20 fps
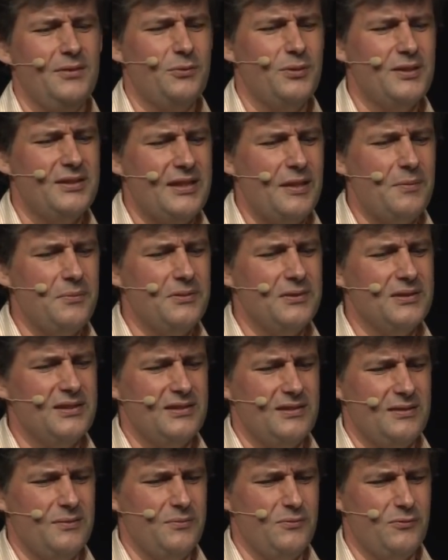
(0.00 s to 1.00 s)

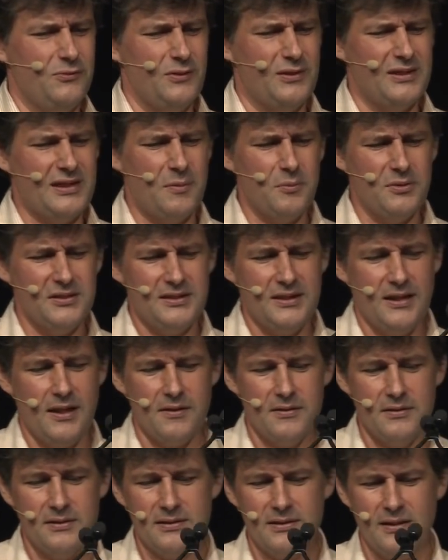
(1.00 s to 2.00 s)
resembles, resembles the
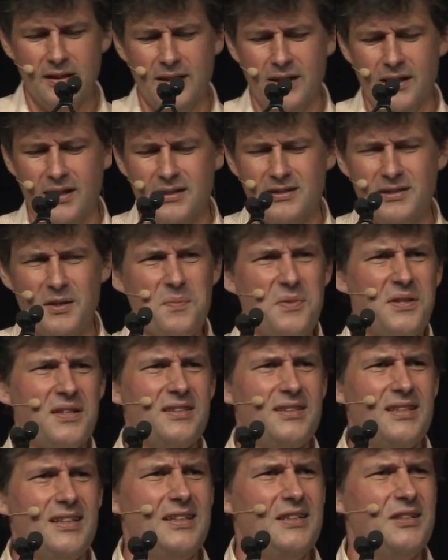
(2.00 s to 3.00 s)
others,
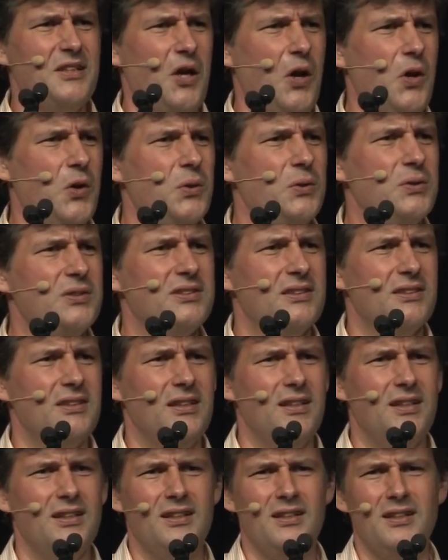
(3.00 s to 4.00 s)
something that encodes
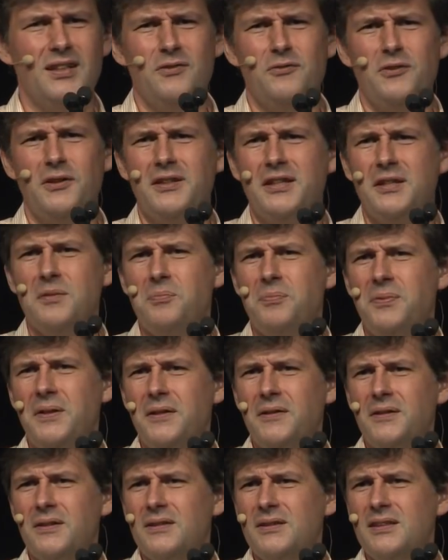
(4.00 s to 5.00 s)
a, a very
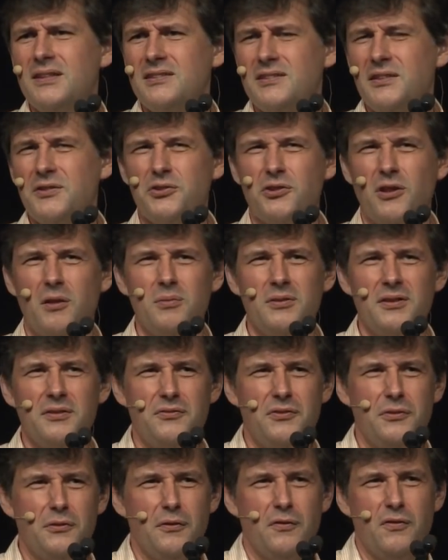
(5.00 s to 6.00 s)
imperialist and
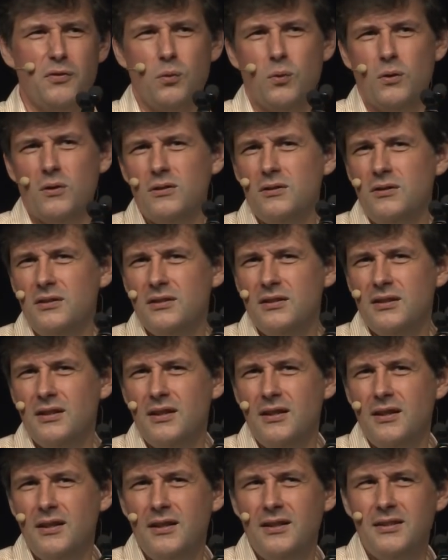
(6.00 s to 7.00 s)
troubling view of the world
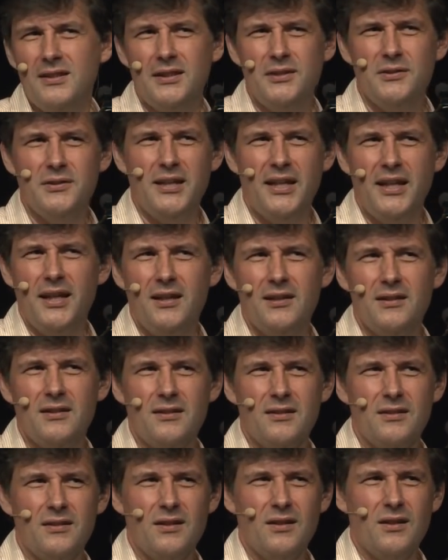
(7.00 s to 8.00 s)
that you can't
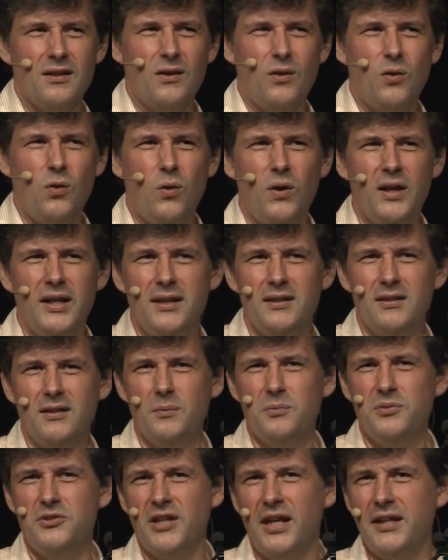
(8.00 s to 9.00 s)
quite
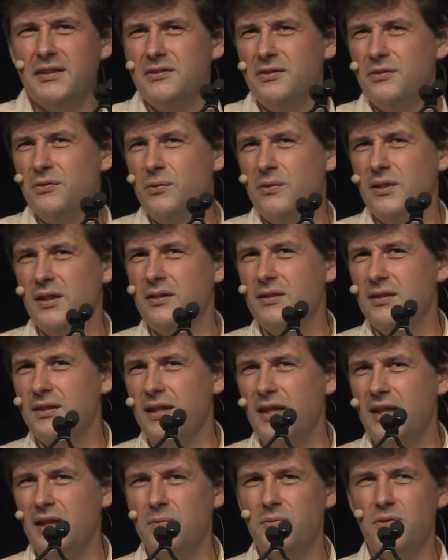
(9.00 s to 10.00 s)
object to within the
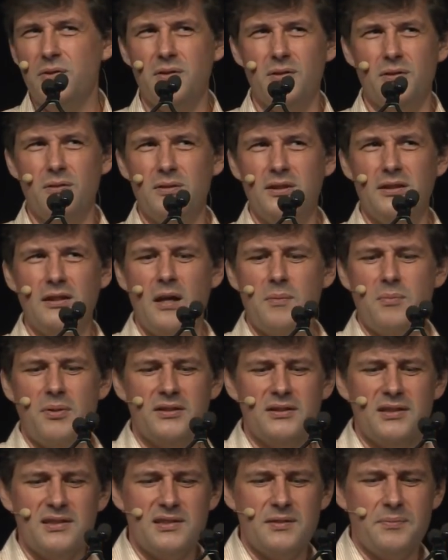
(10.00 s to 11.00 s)
game, you can only not
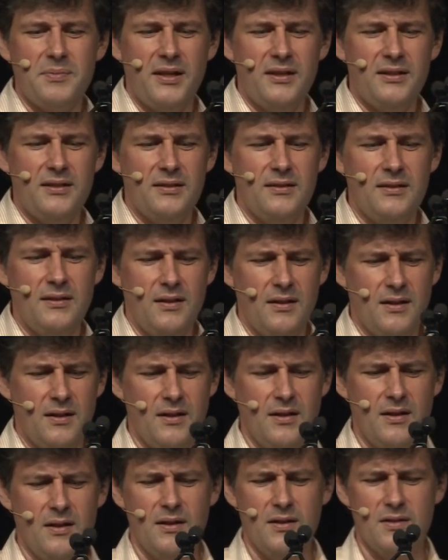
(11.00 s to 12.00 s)
participate in.
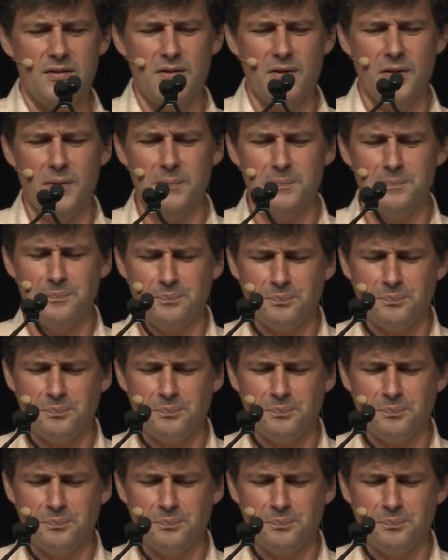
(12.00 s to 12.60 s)
So,